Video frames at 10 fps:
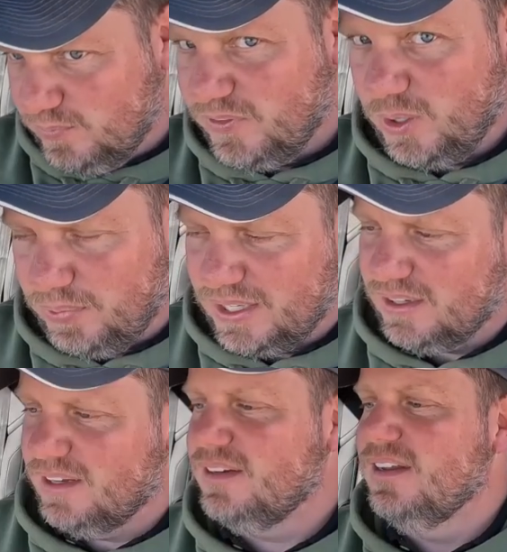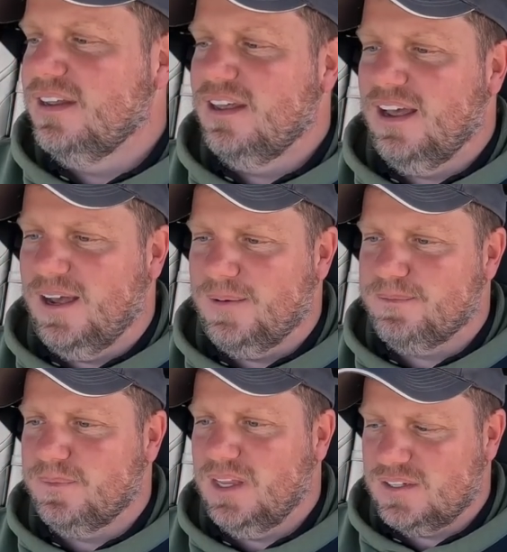fill the blank in,
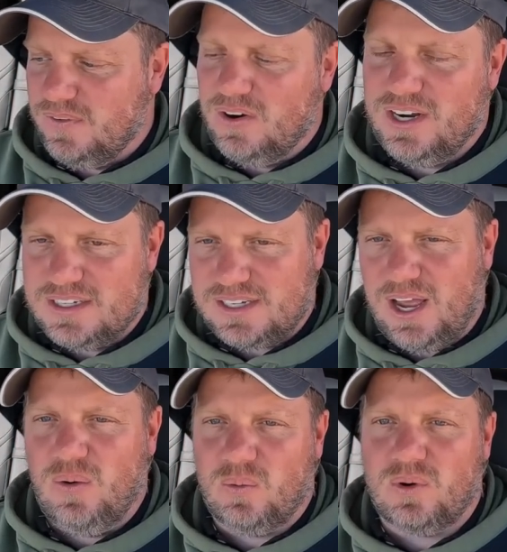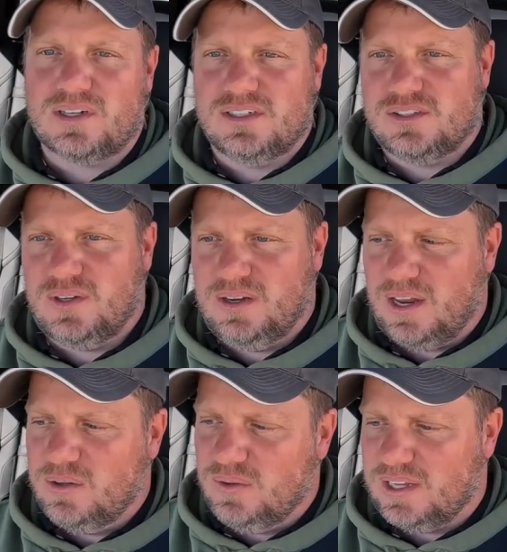um, as far as how it works. And so
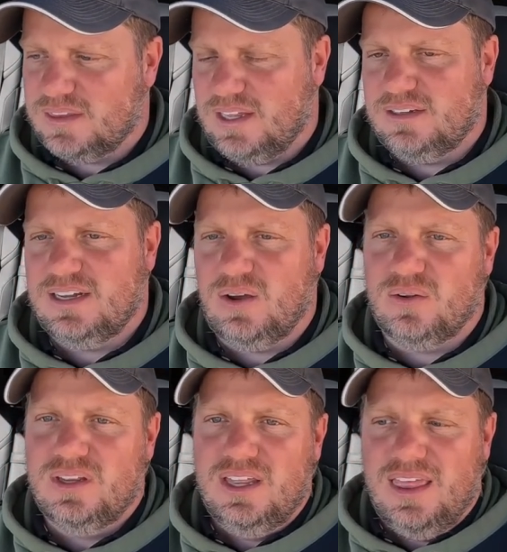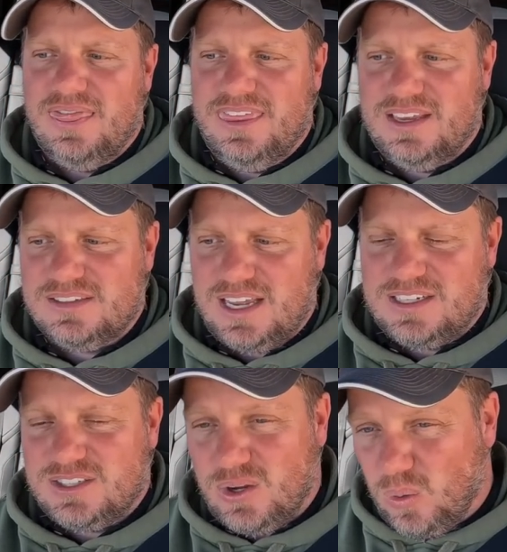I, I do like that. Now, things I
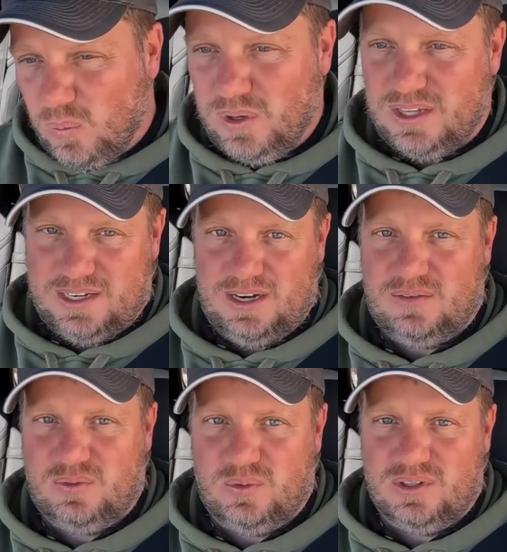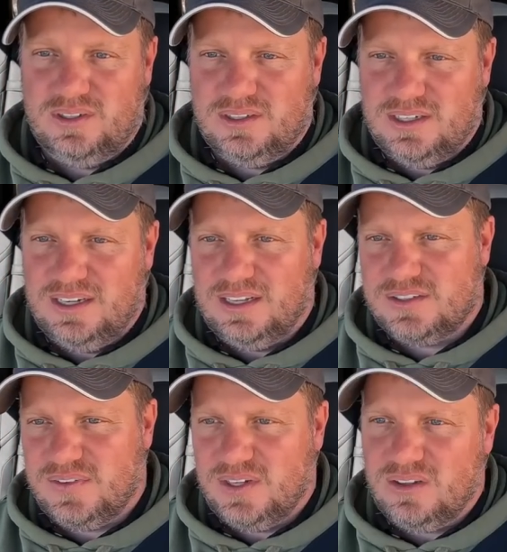don't really care for in
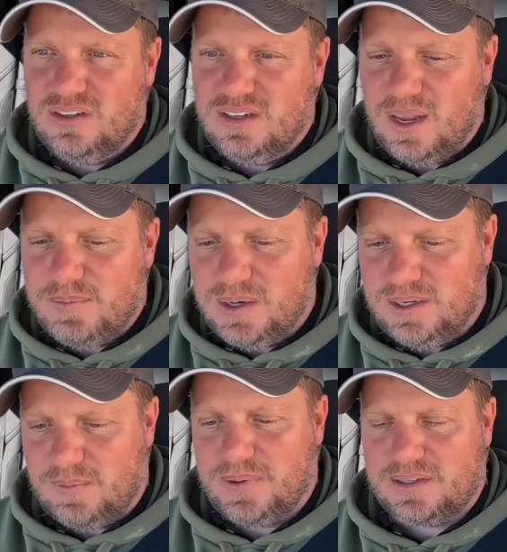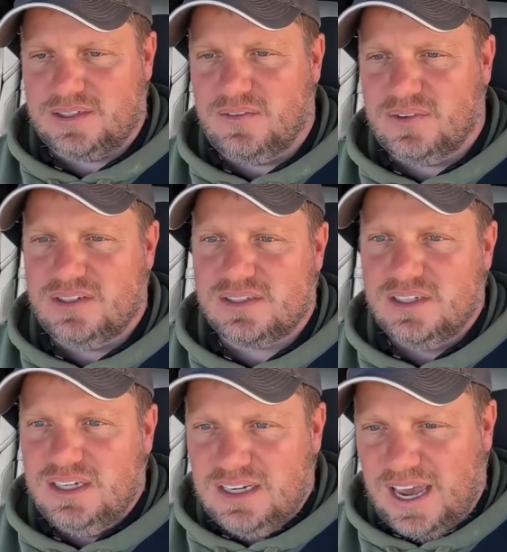this vehicle, and I'm gonna nitpick stuff because
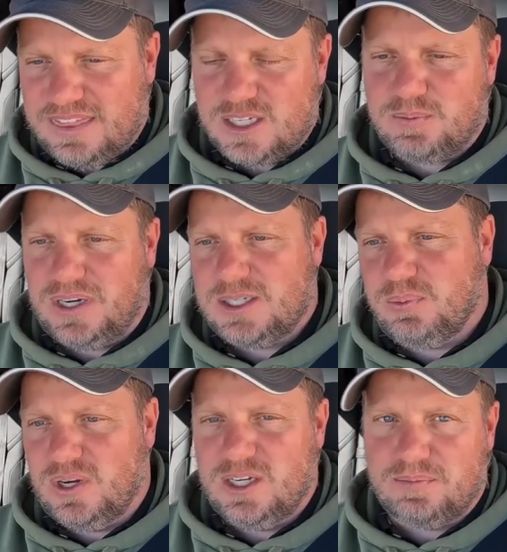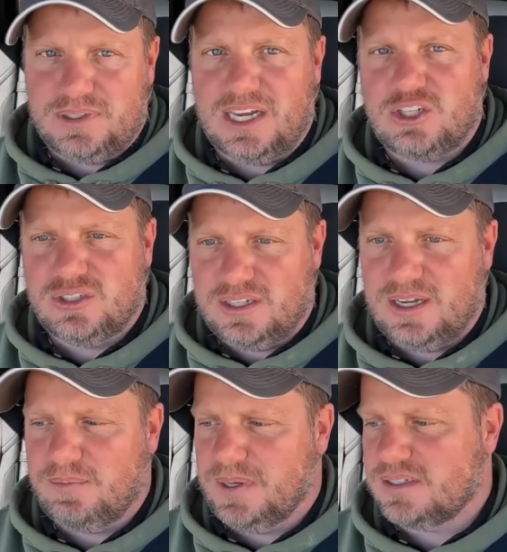at this price point, you probably should
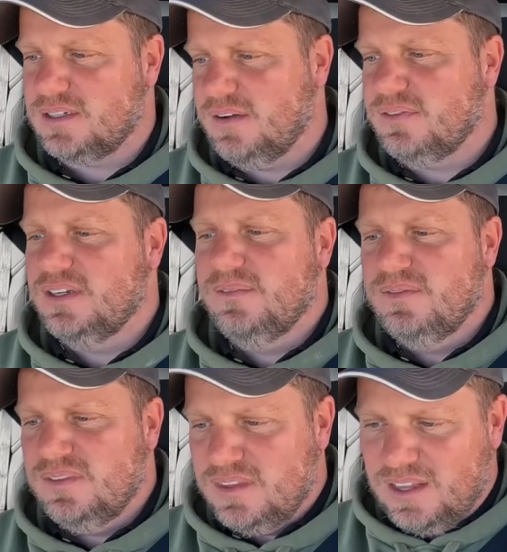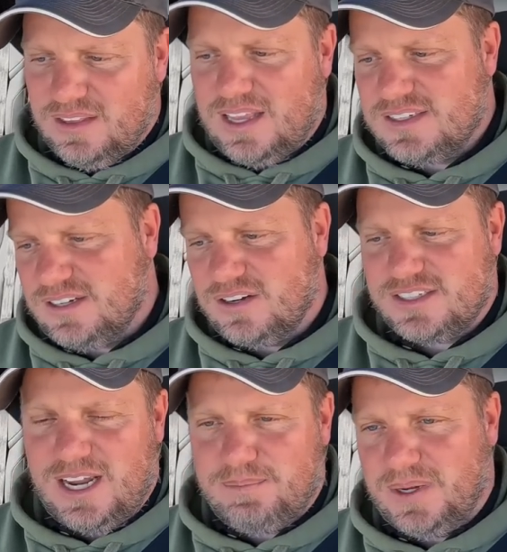nitpick stuff. That start
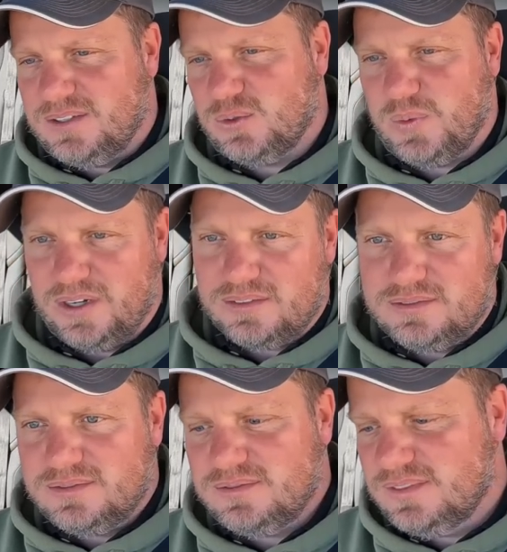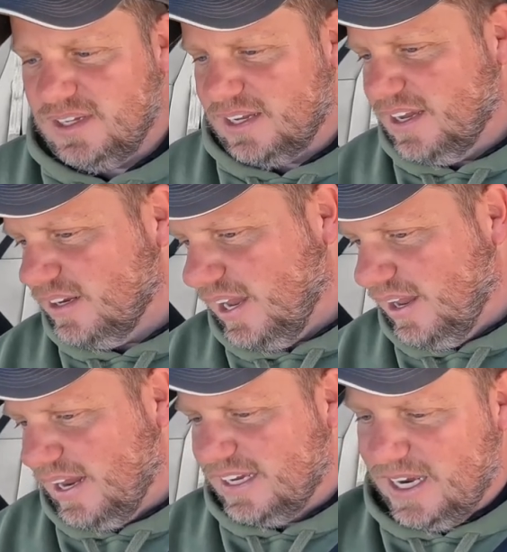stop button's weird. Like it,
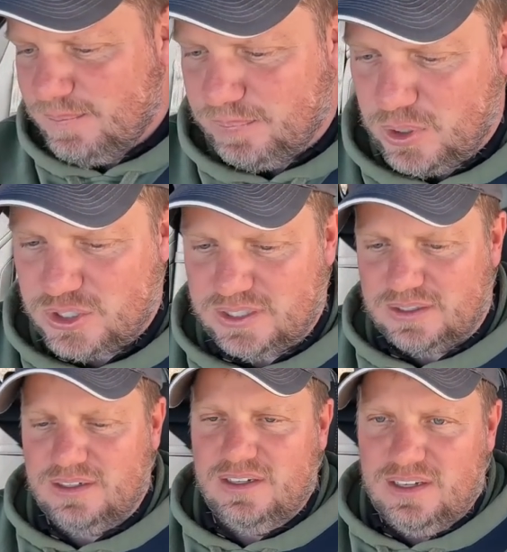I keep pushing